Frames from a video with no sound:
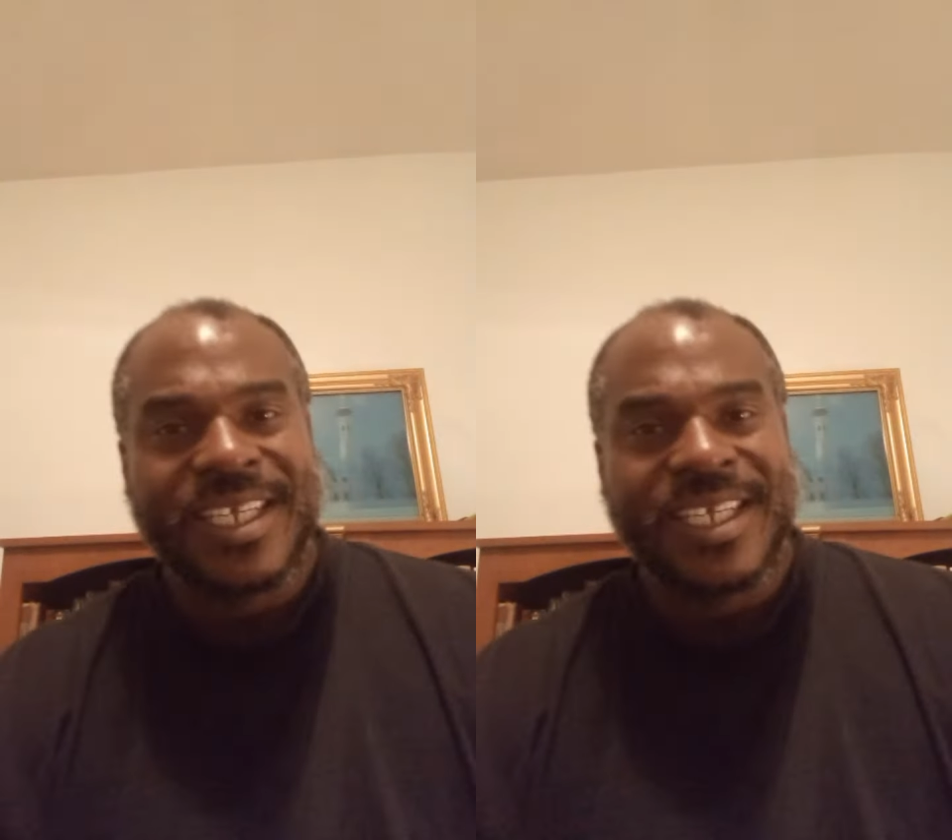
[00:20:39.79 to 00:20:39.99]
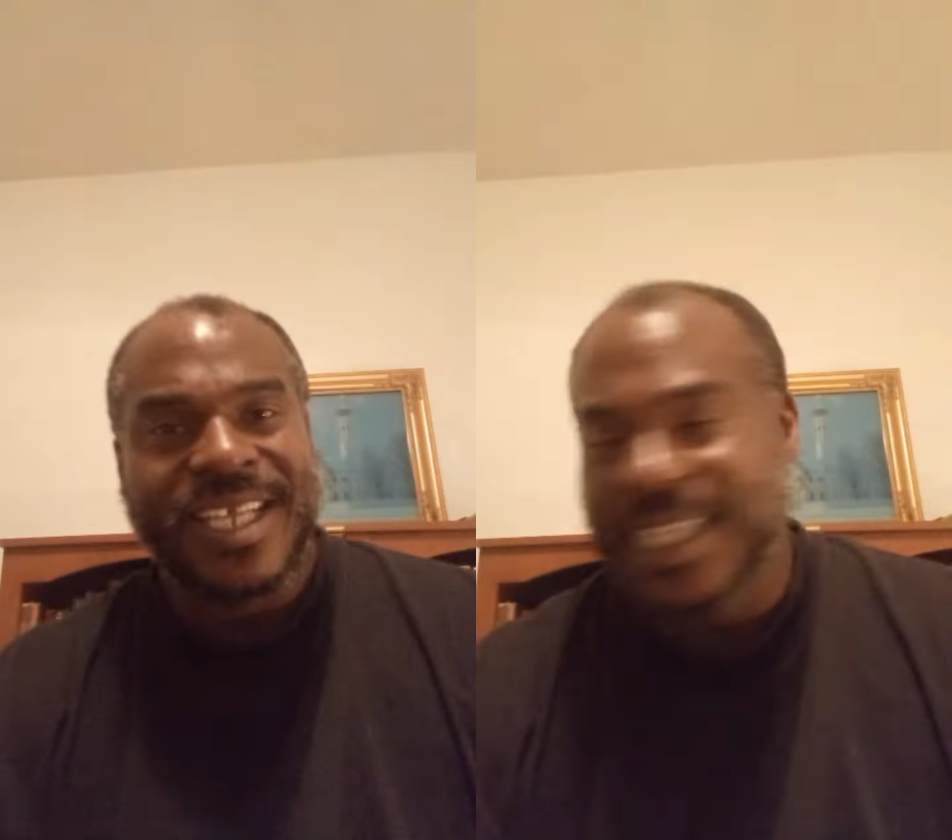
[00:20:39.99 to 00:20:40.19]

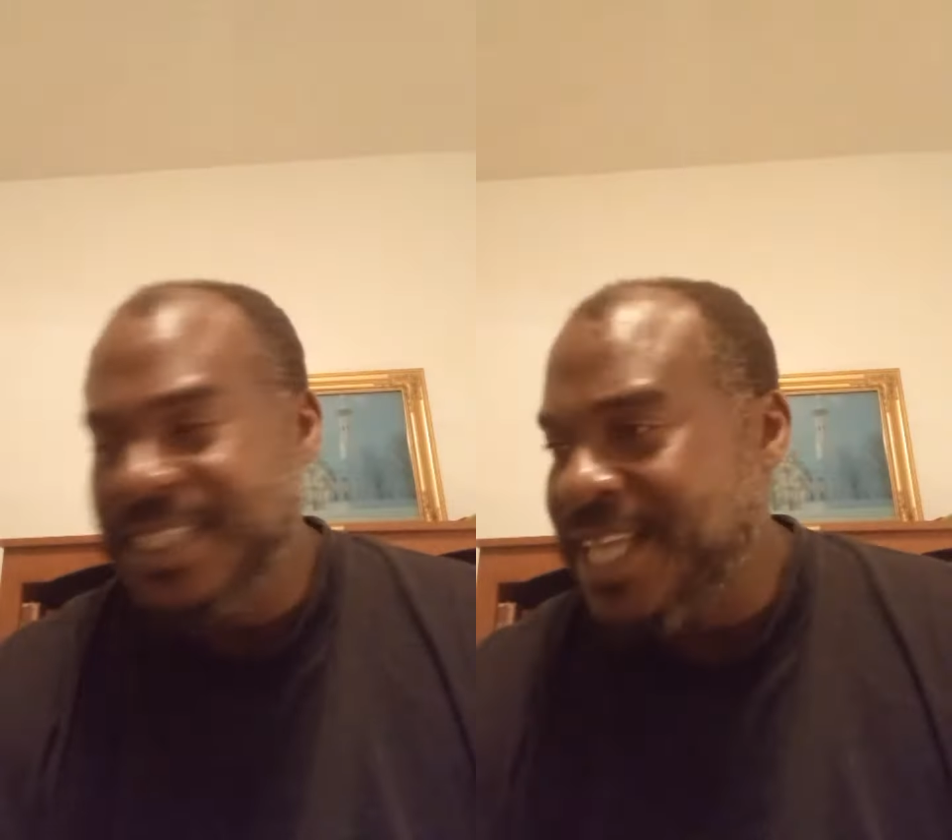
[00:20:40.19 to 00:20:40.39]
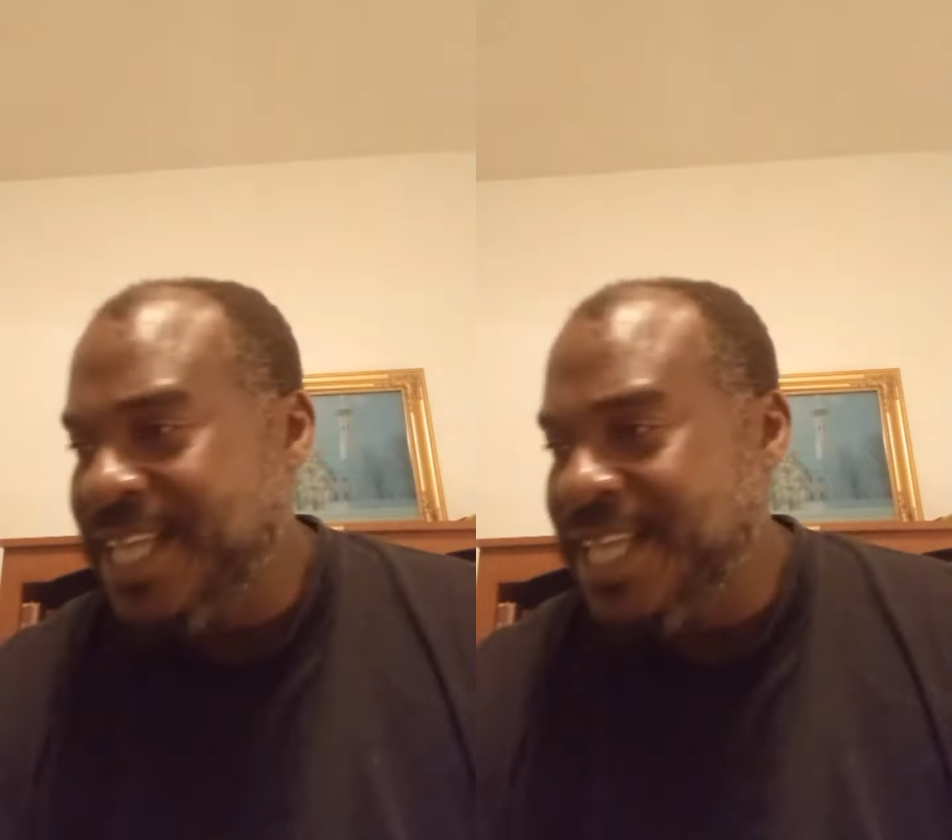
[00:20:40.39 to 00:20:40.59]
just
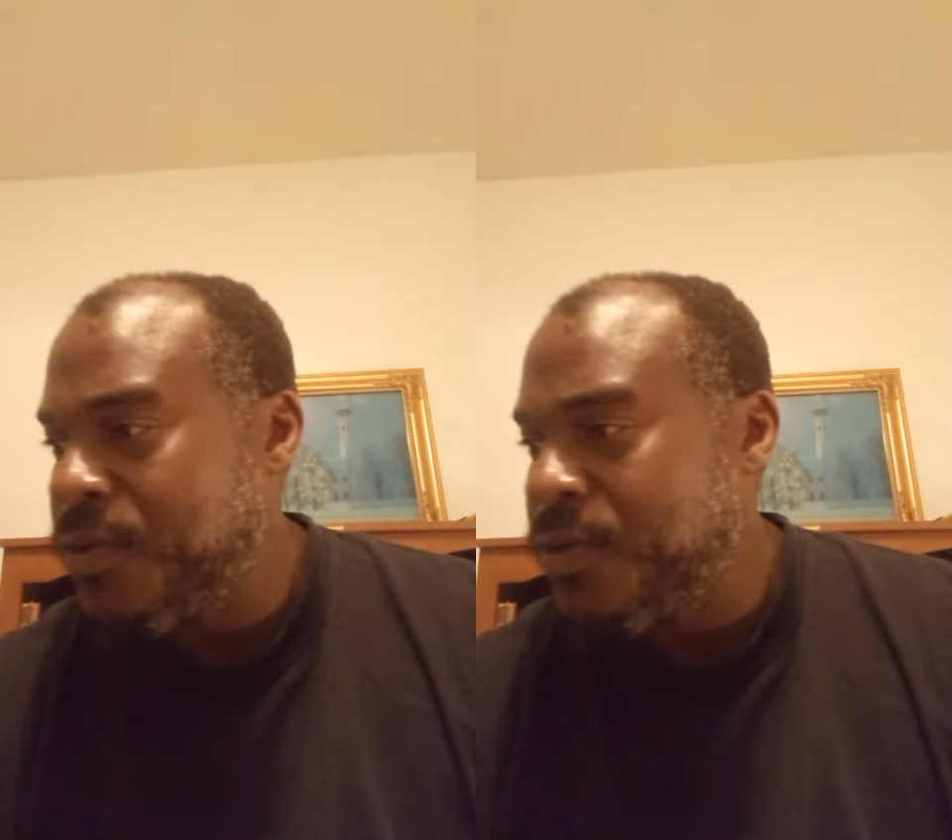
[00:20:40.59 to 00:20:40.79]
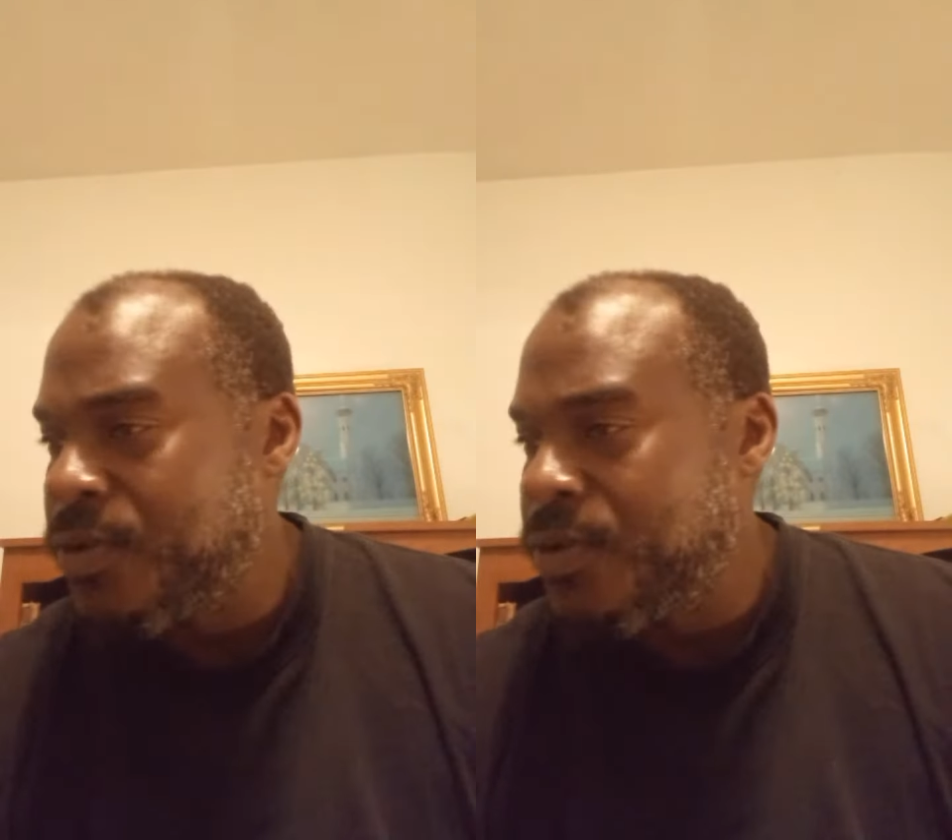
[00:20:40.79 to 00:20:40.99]
got through
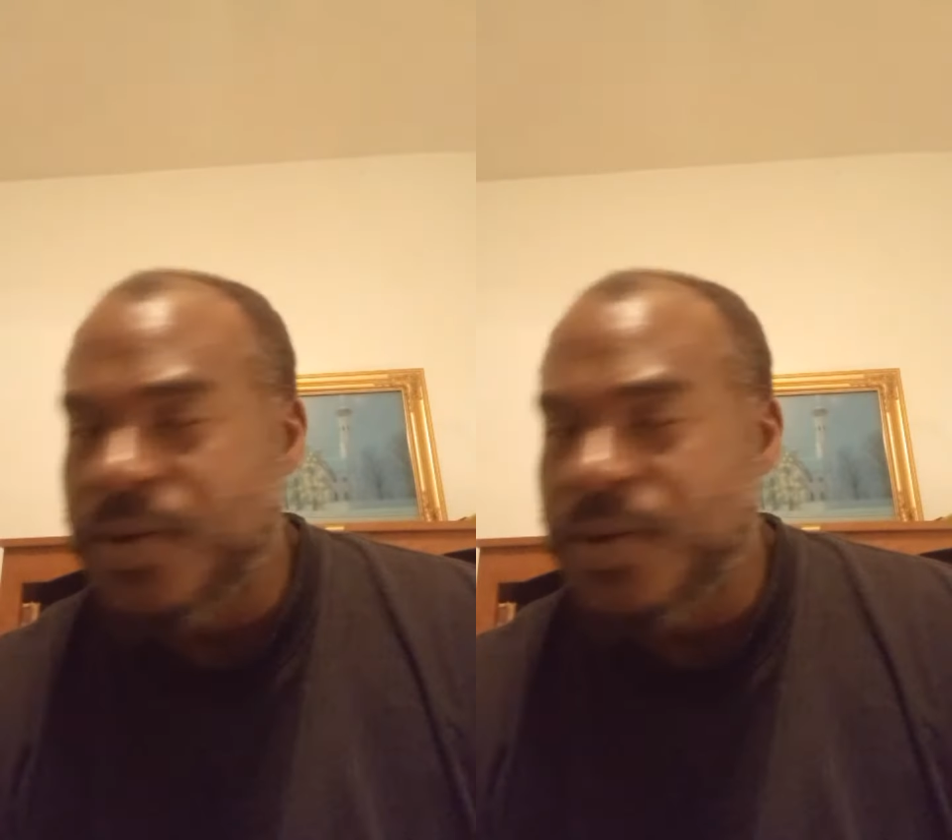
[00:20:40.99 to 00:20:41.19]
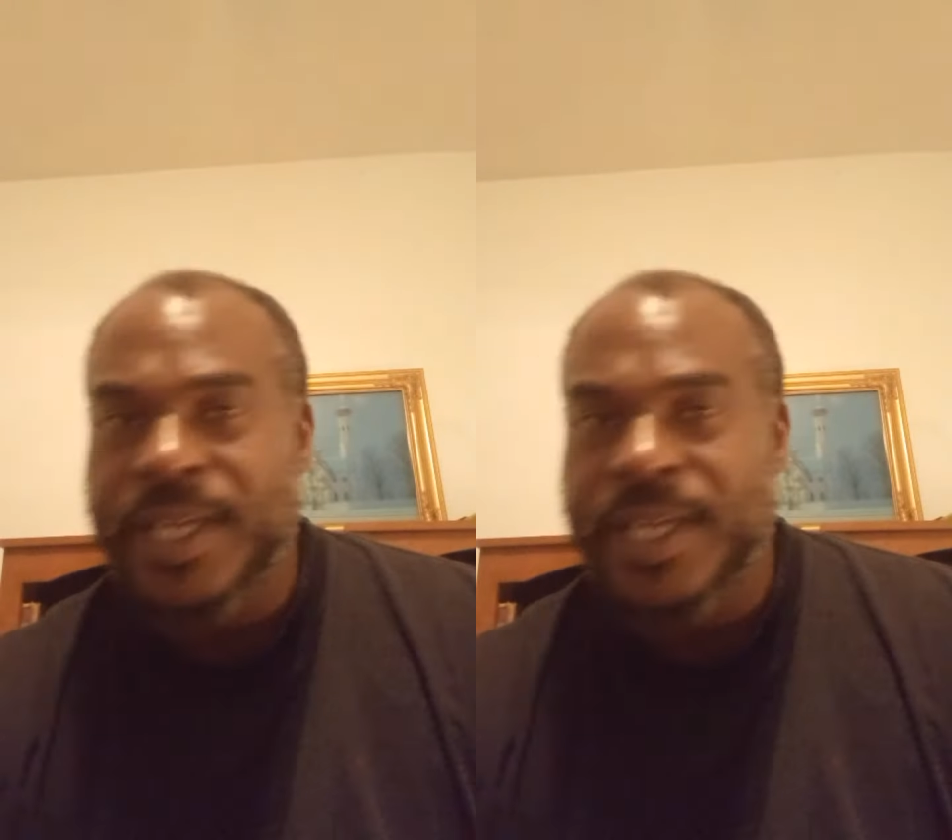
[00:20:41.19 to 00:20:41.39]
doing